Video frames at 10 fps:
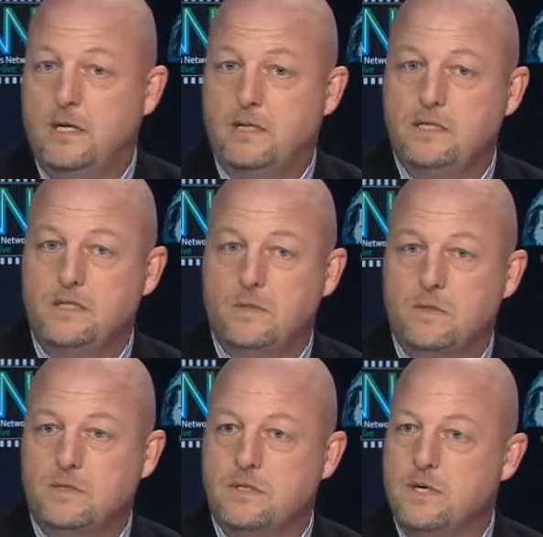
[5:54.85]
These
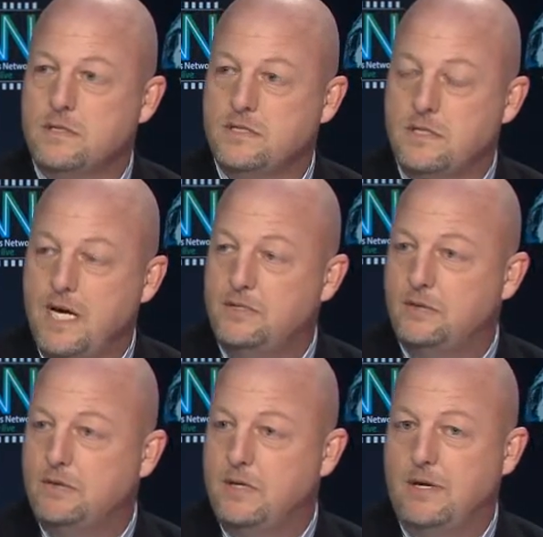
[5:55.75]
tours are
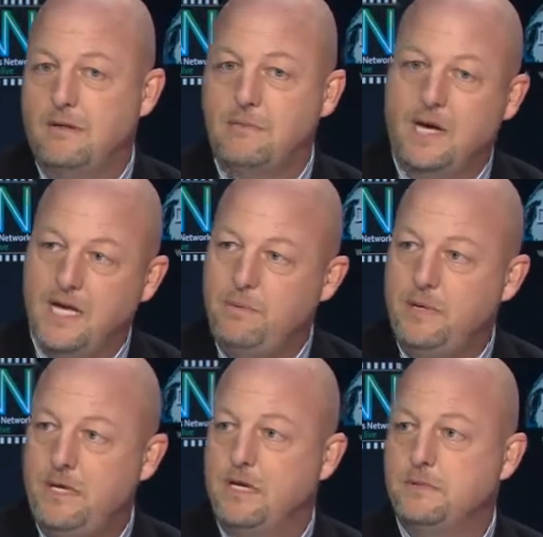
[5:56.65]
scheduled by
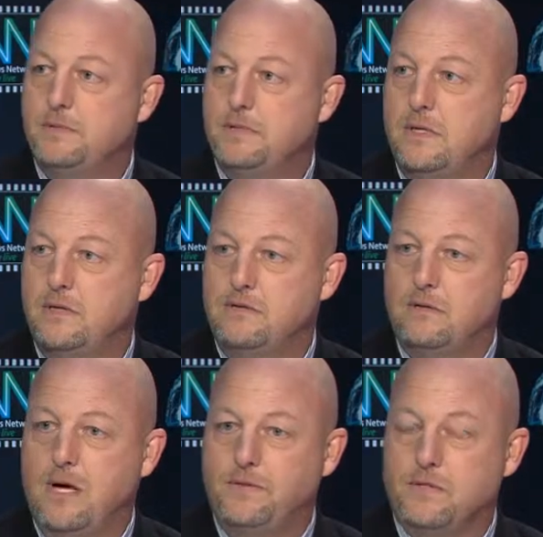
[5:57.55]
APDMs
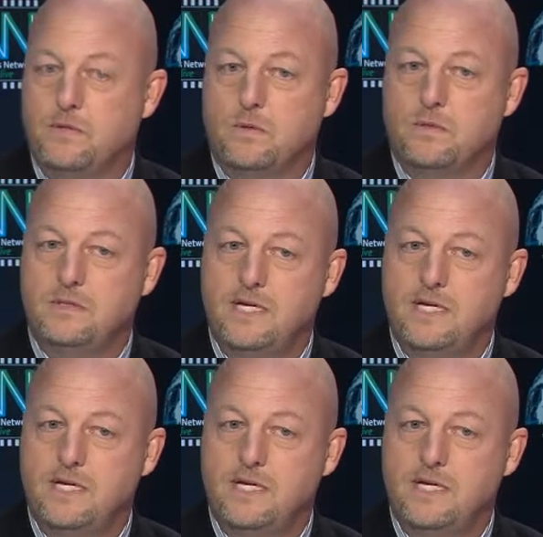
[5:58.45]
throughout their stores,